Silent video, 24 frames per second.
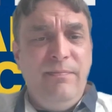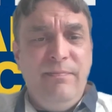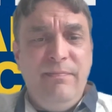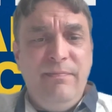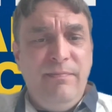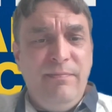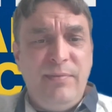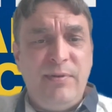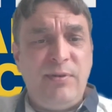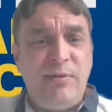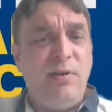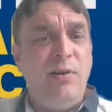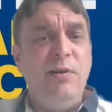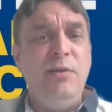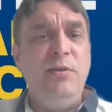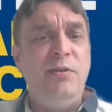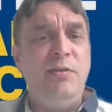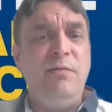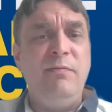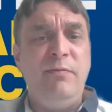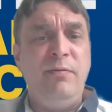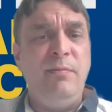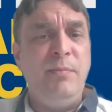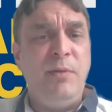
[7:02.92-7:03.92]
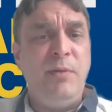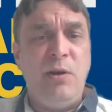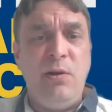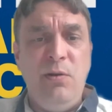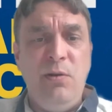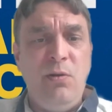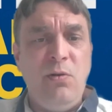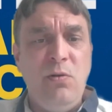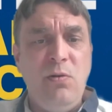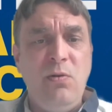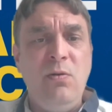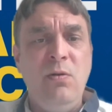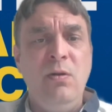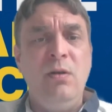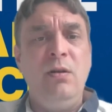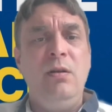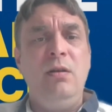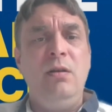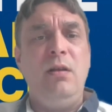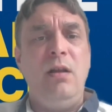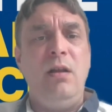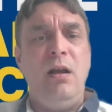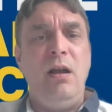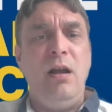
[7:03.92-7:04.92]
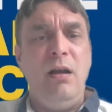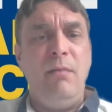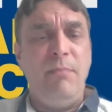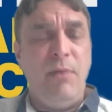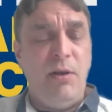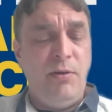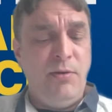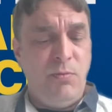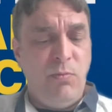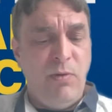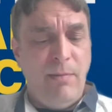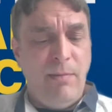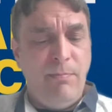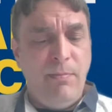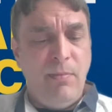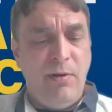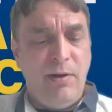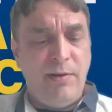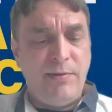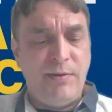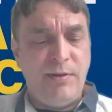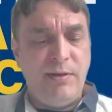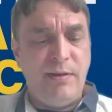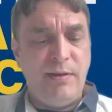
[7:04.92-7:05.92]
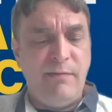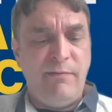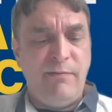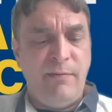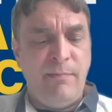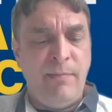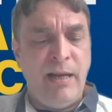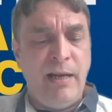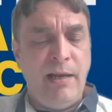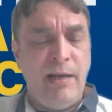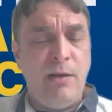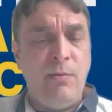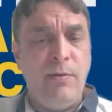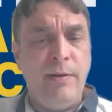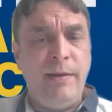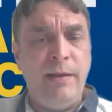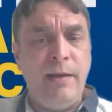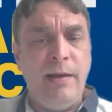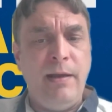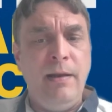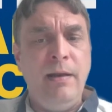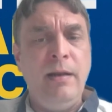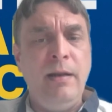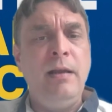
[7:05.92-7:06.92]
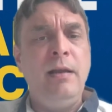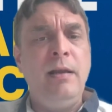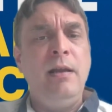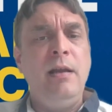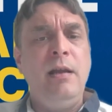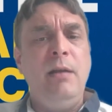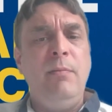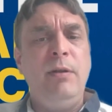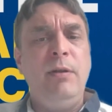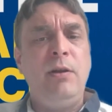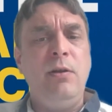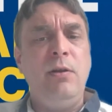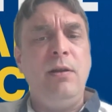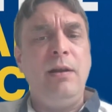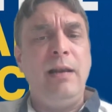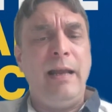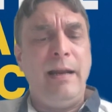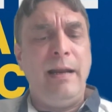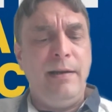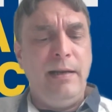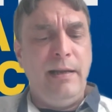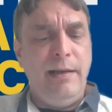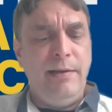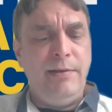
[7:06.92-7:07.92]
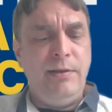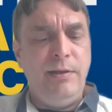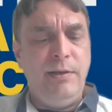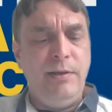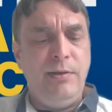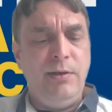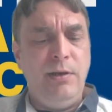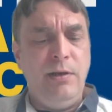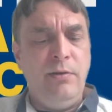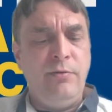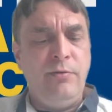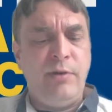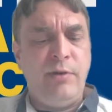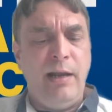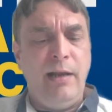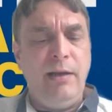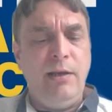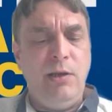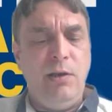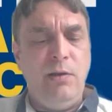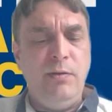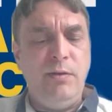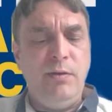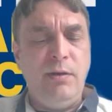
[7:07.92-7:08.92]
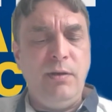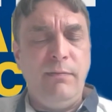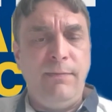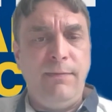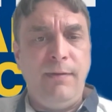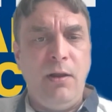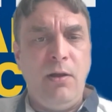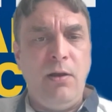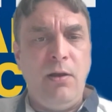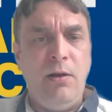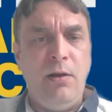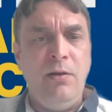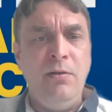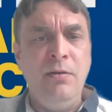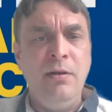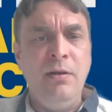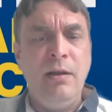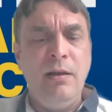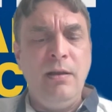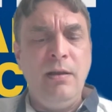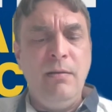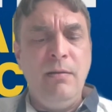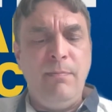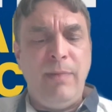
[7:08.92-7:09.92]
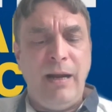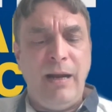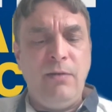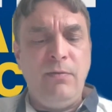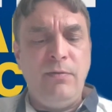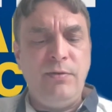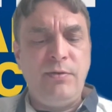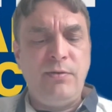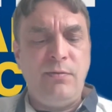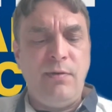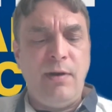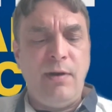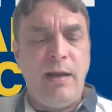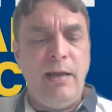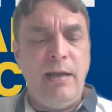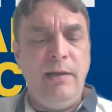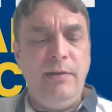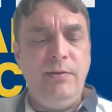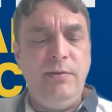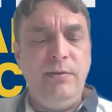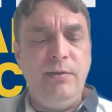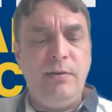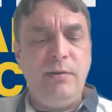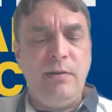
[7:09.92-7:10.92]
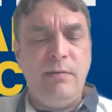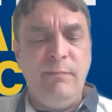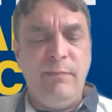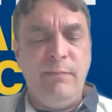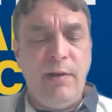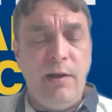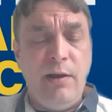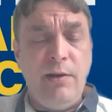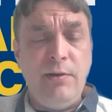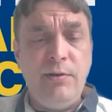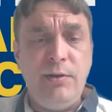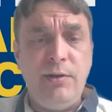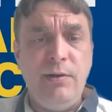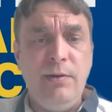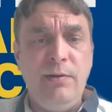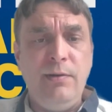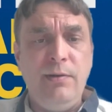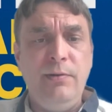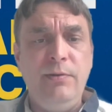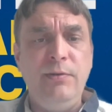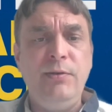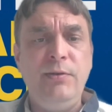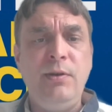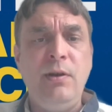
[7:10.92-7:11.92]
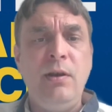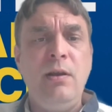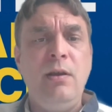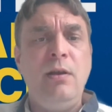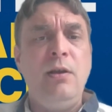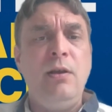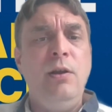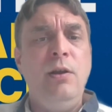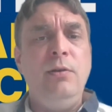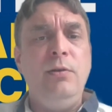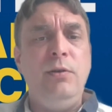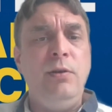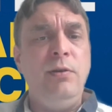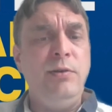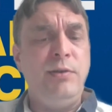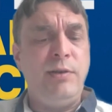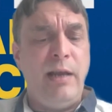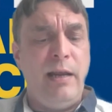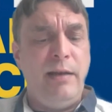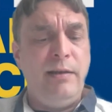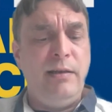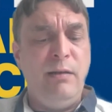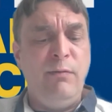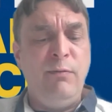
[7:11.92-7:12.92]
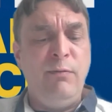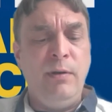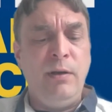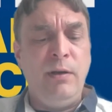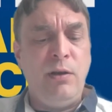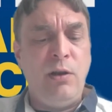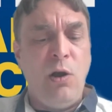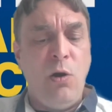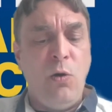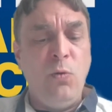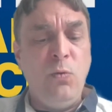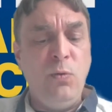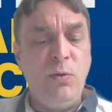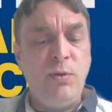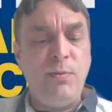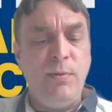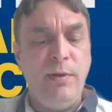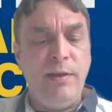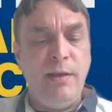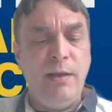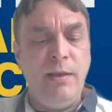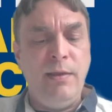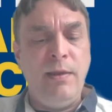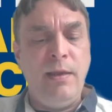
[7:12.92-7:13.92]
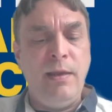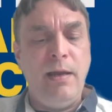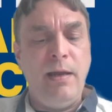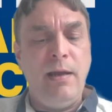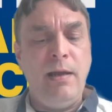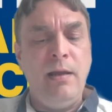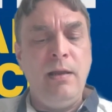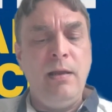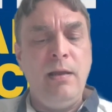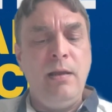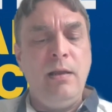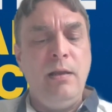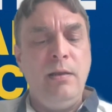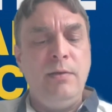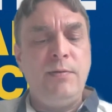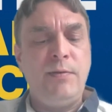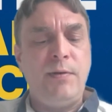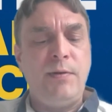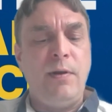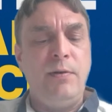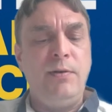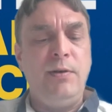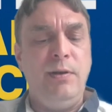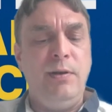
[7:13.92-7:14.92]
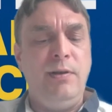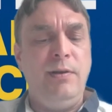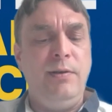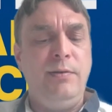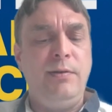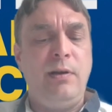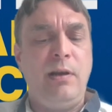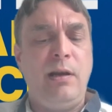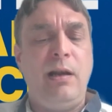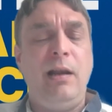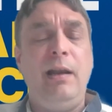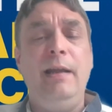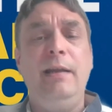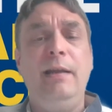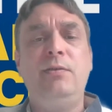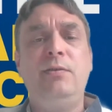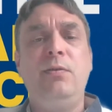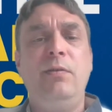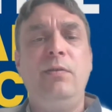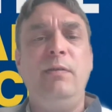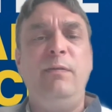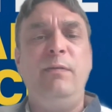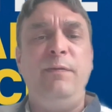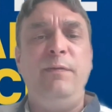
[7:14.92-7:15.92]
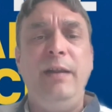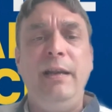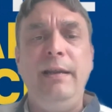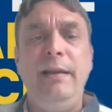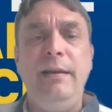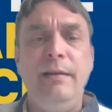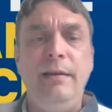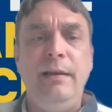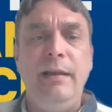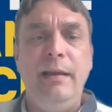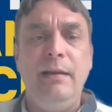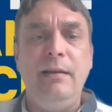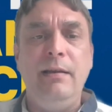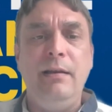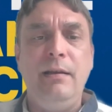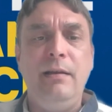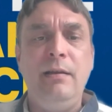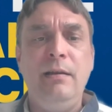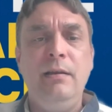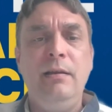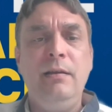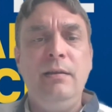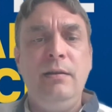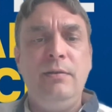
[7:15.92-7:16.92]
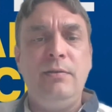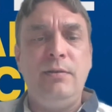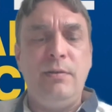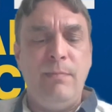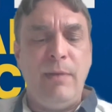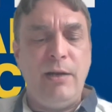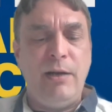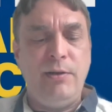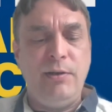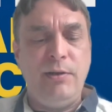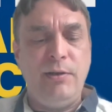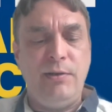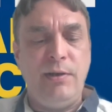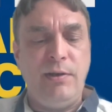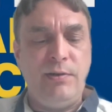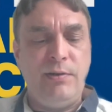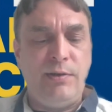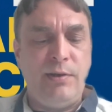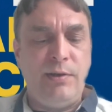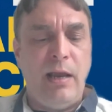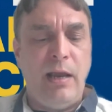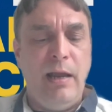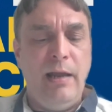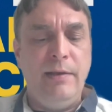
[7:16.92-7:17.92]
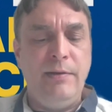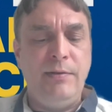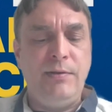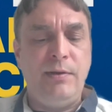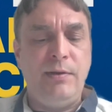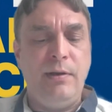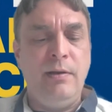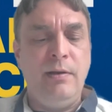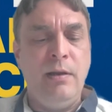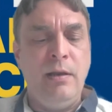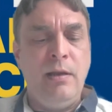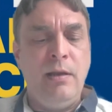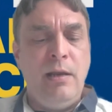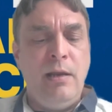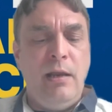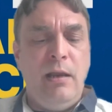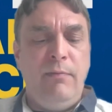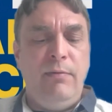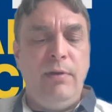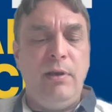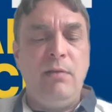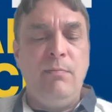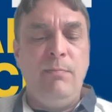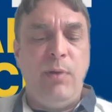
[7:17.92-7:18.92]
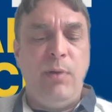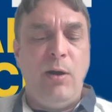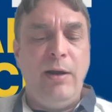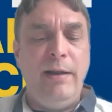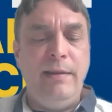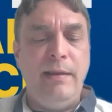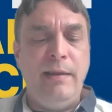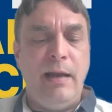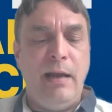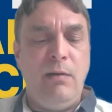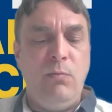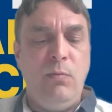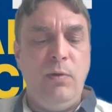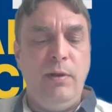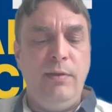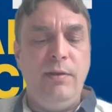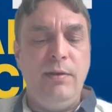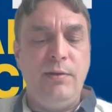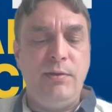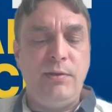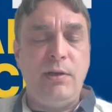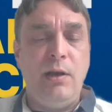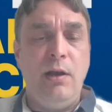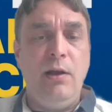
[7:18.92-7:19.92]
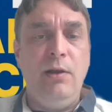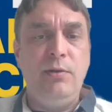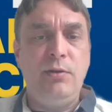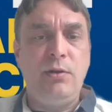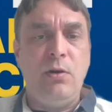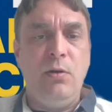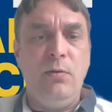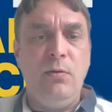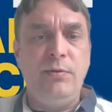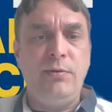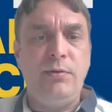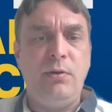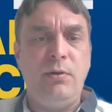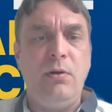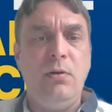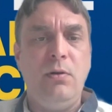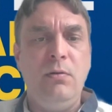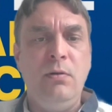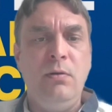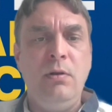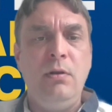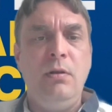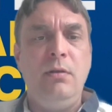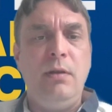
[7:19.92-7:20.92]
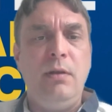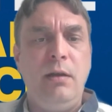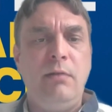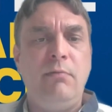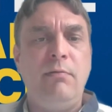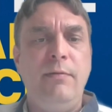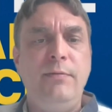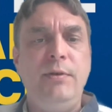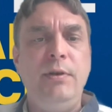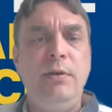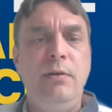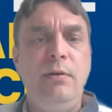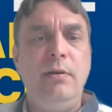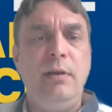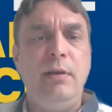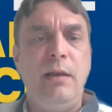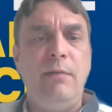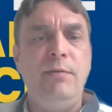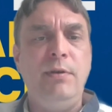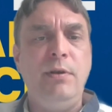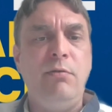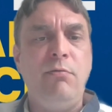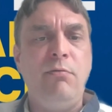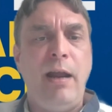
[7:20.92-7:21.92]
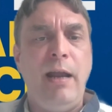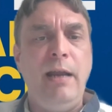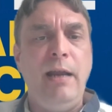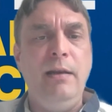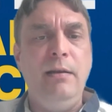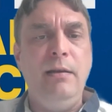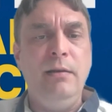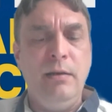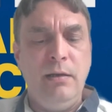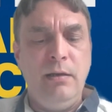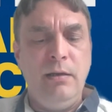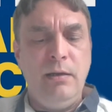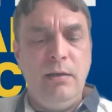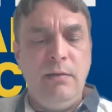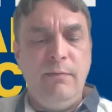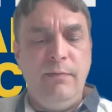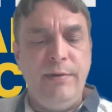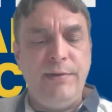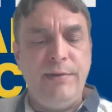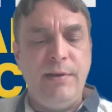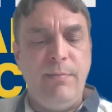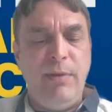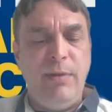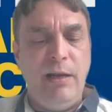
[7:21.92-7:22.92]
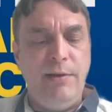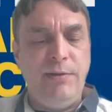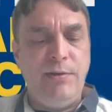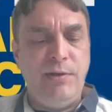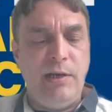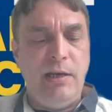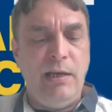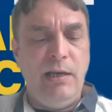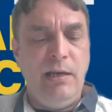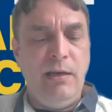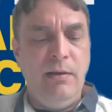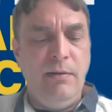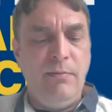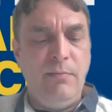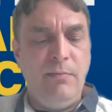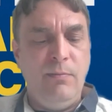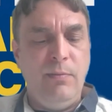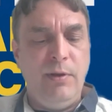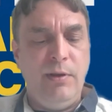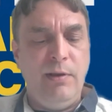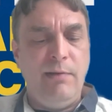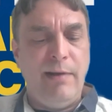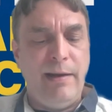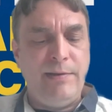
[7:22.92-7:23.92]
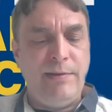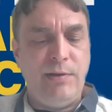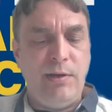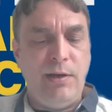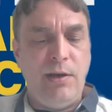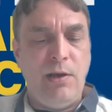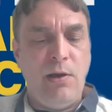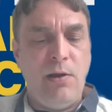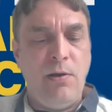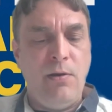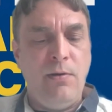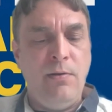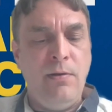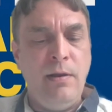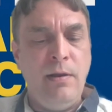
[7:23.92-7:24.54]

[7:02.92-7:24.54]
solution from Google. Most webmasters are familiar with it. With Google Analytics, you can track user flow, bounce rates, conversions. You can set different goals within there, such as clicked on affiliate link to measure success. And if you combine that with the search console, that gives you great visibility with your SEO.